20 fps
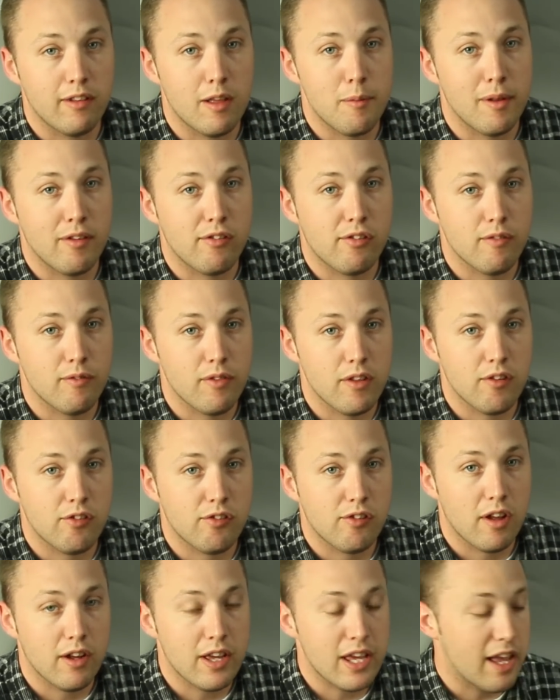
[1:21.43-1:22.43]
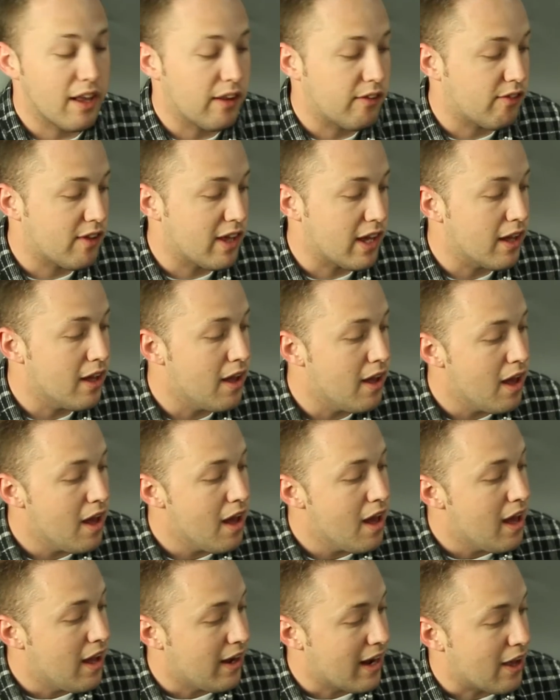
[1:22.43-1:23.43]
limits of this uh, ESC.
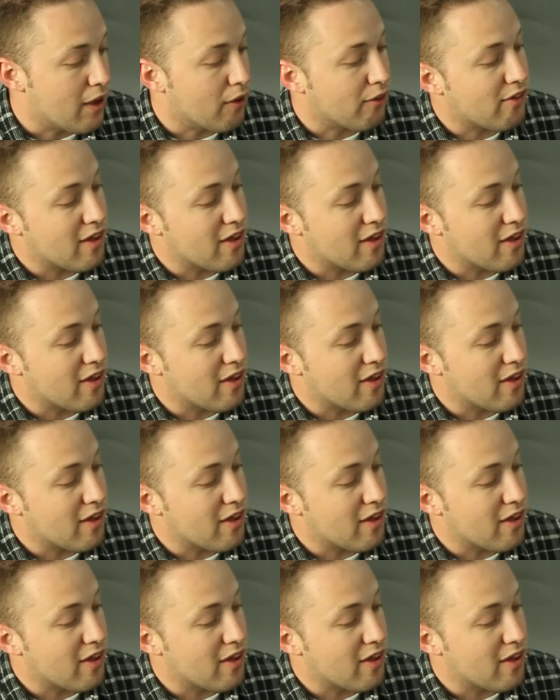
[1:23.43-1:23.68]
Now you'll